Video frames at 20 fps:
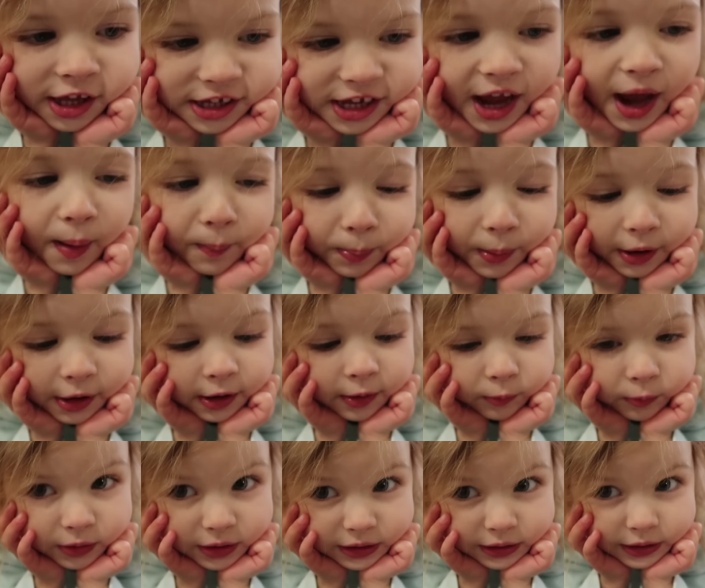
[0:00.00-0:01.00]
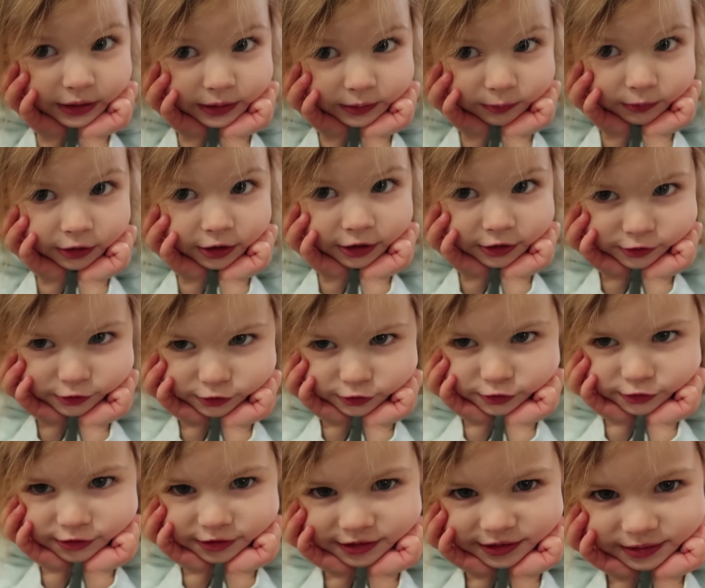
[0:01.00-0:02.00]
Yeah, but I really
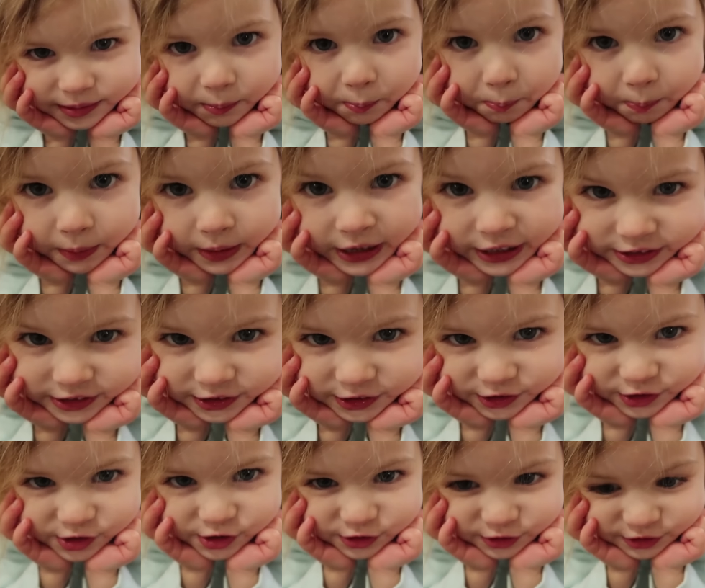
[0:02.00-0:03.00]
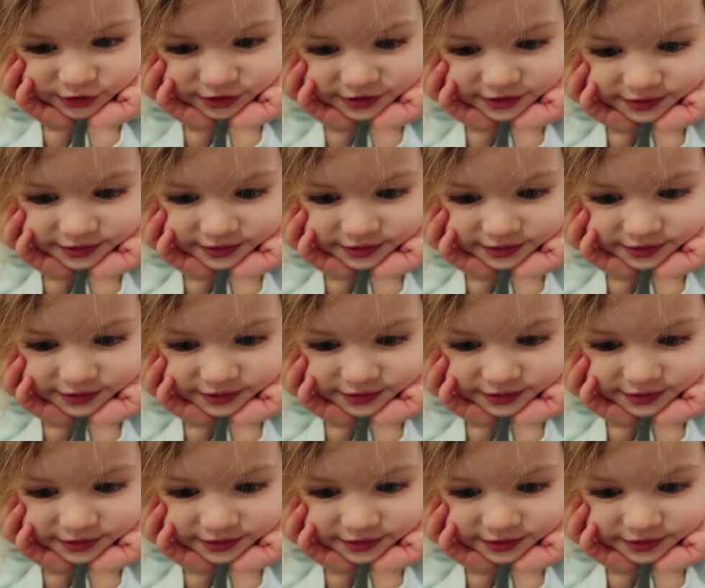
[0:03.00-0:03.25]
want to turn the pictures.